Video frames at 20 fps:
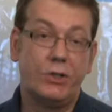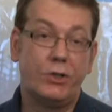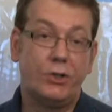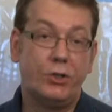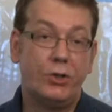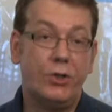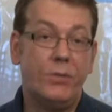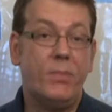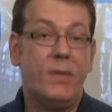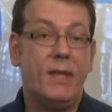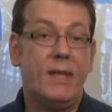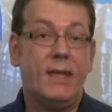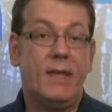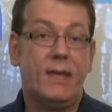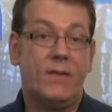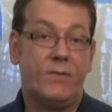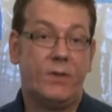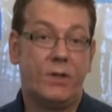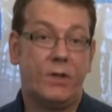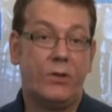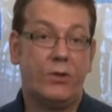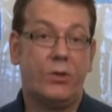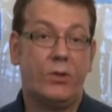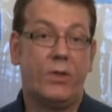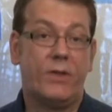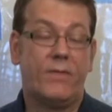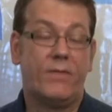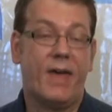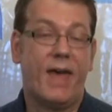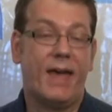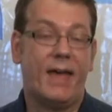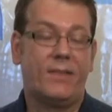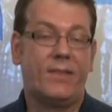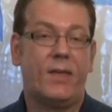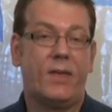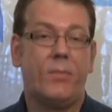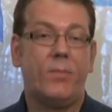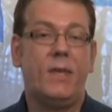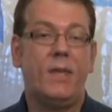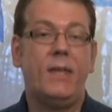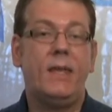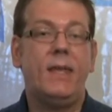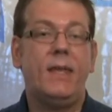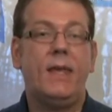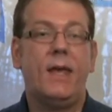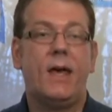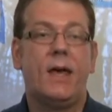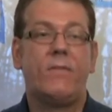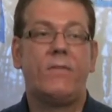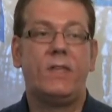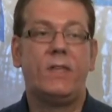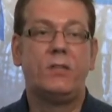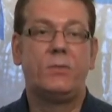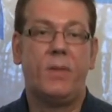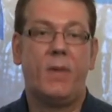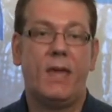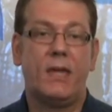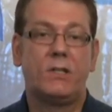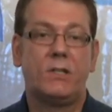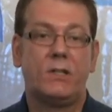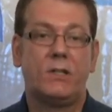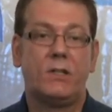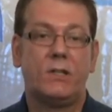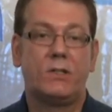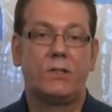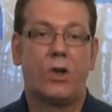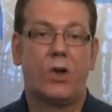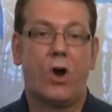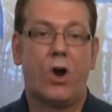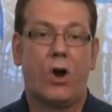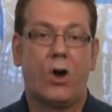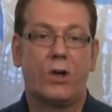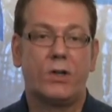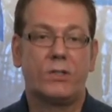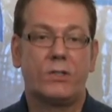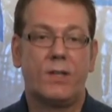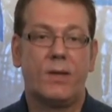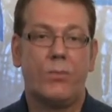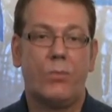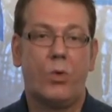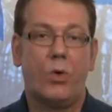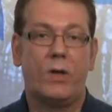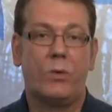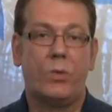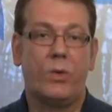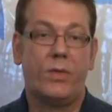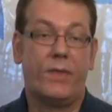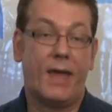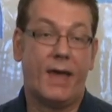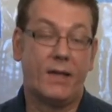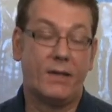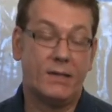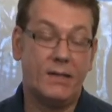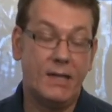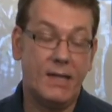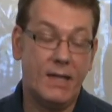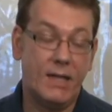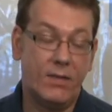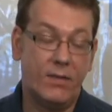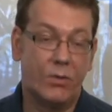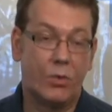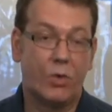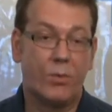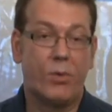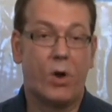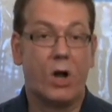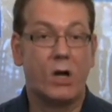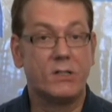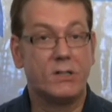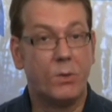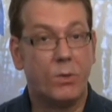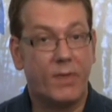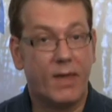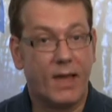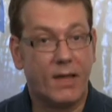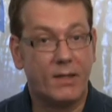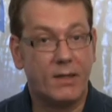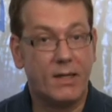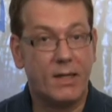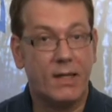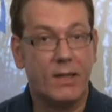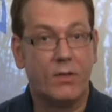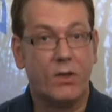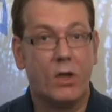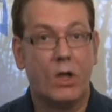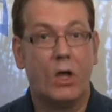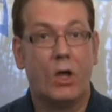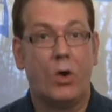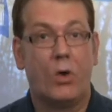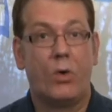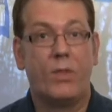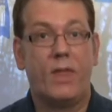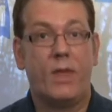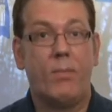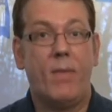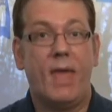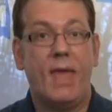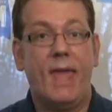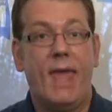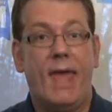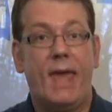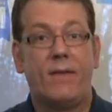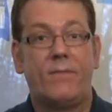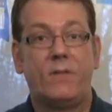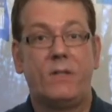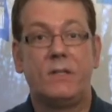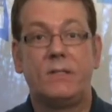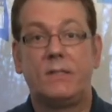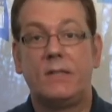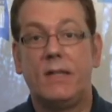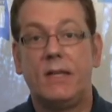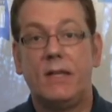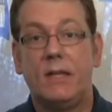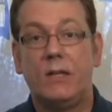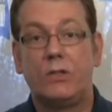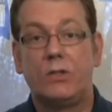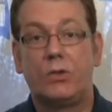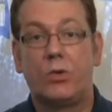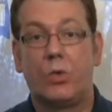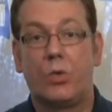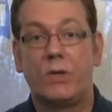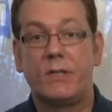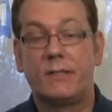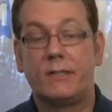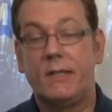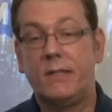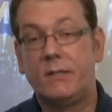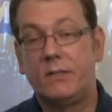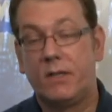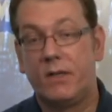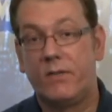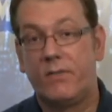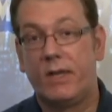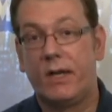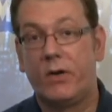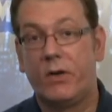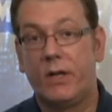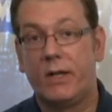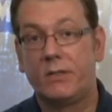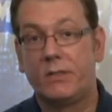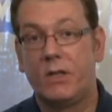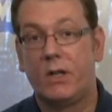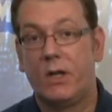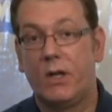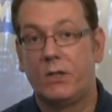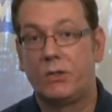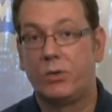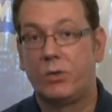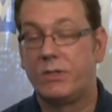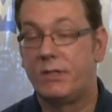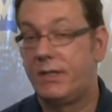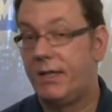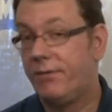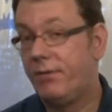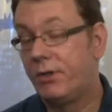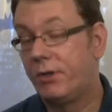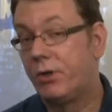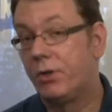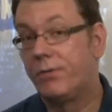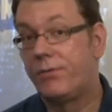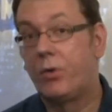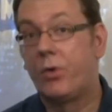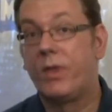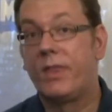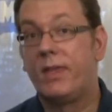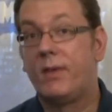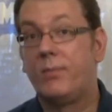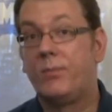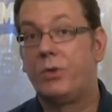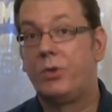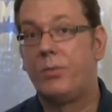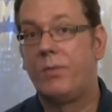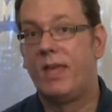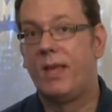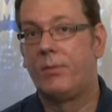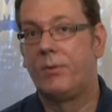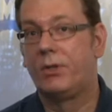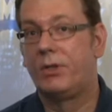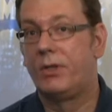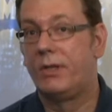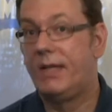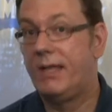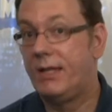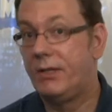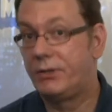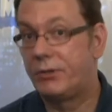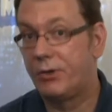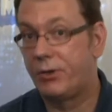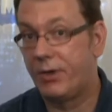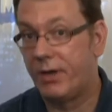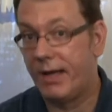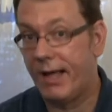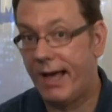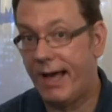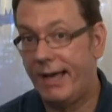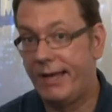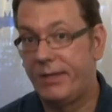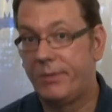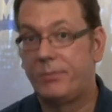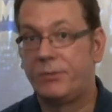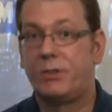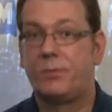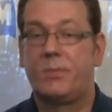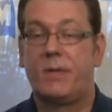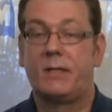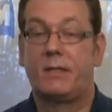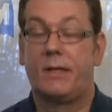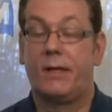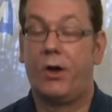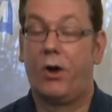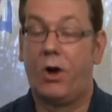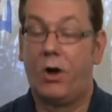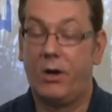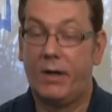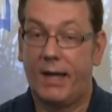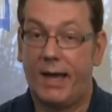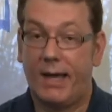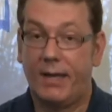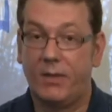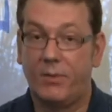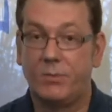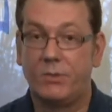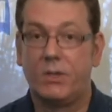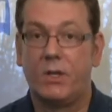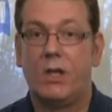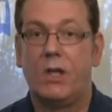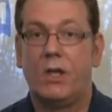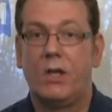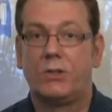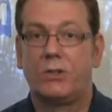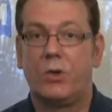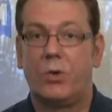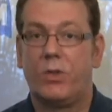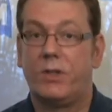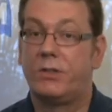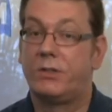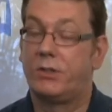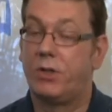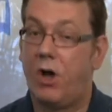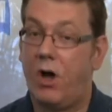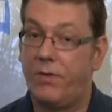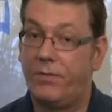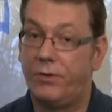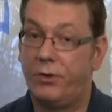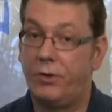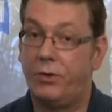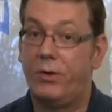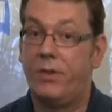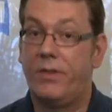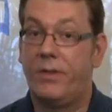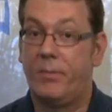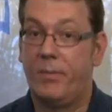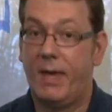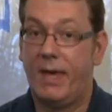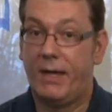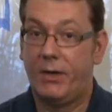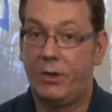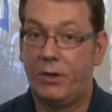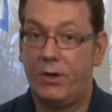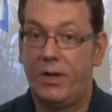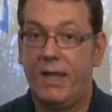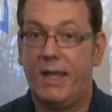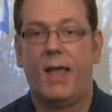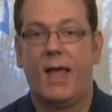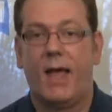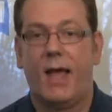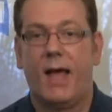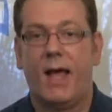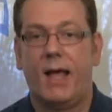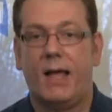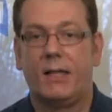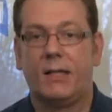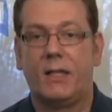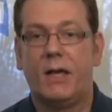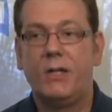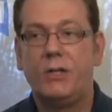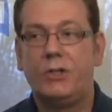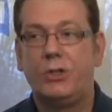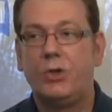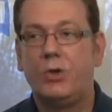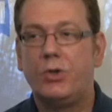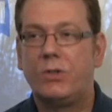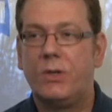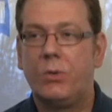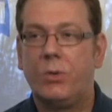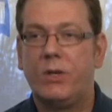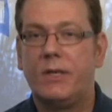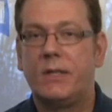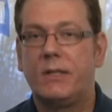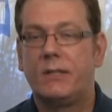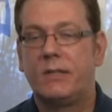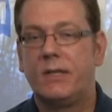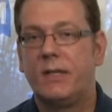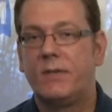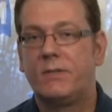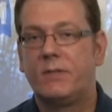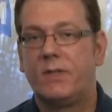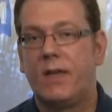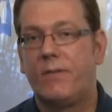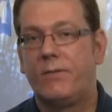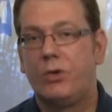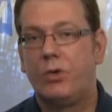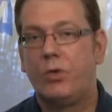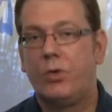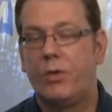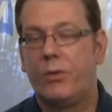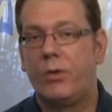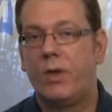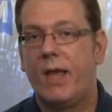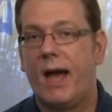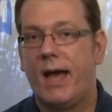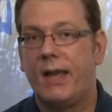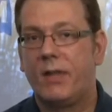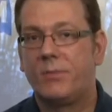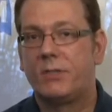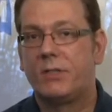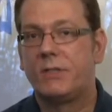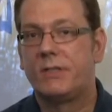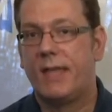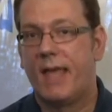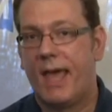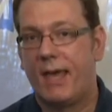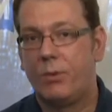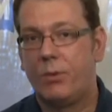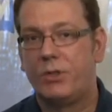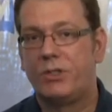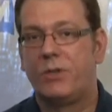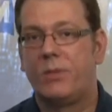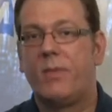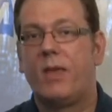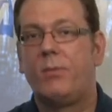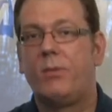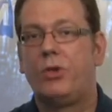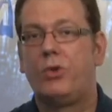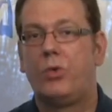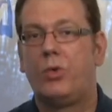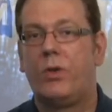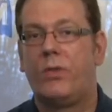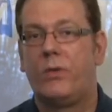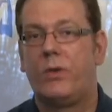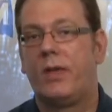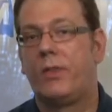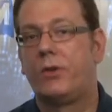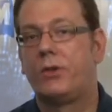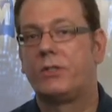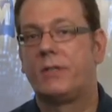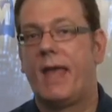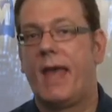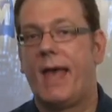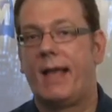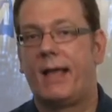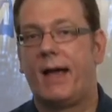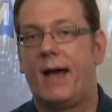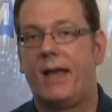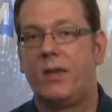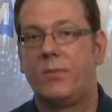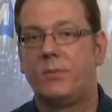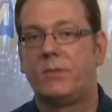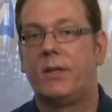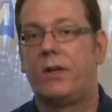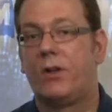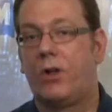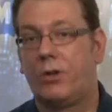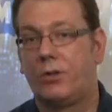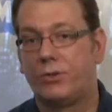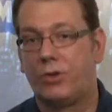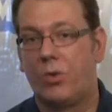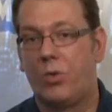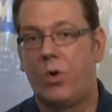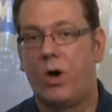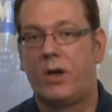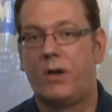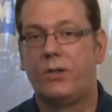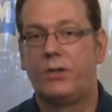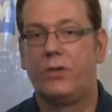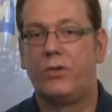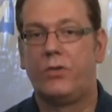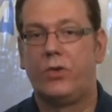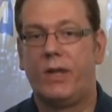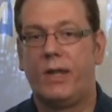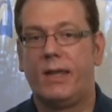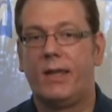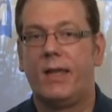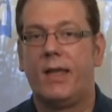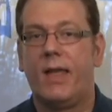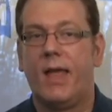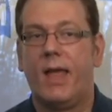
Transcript: should be given to the fact that many of these patients are somewhat without teeth or partially without teeth, or they may have diseased or sensitive areas, so it's difficult for them to be able to eat certain items, especially hard items. So the softer, the better. Lunch usually would consist of 2 or 3 items, a sandwich, and maybe 2 or 3 other snack items, and also water to drink.